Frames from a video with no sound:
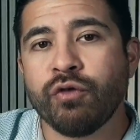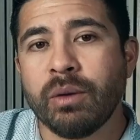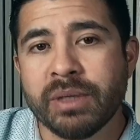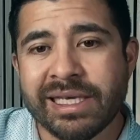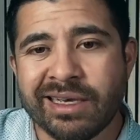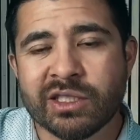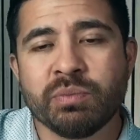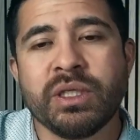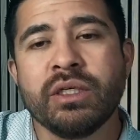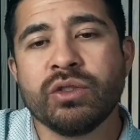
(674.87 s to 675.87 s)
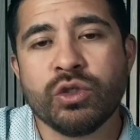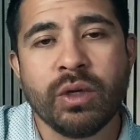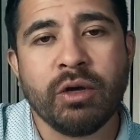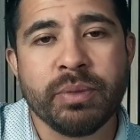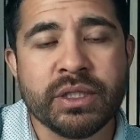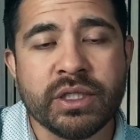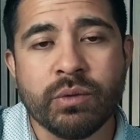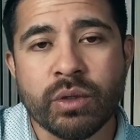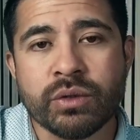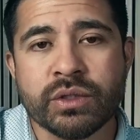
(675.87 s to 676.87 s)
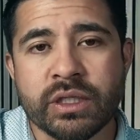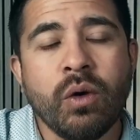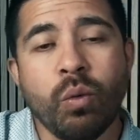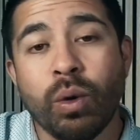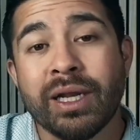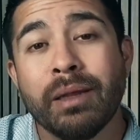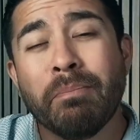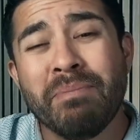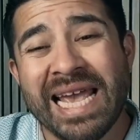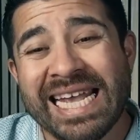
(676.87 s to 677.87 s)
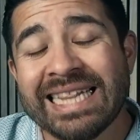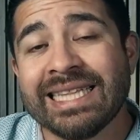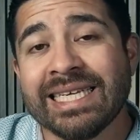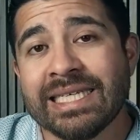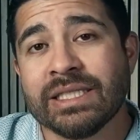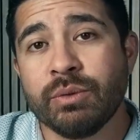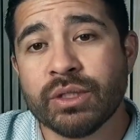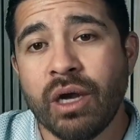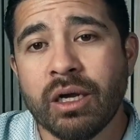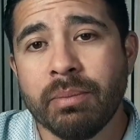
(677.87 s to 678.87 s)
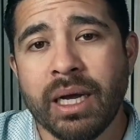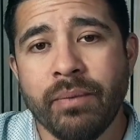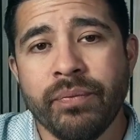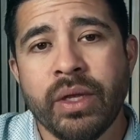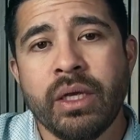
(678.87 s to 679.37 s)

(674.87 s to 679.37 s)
from eXp to L P T Realty, one of the main things that we talk about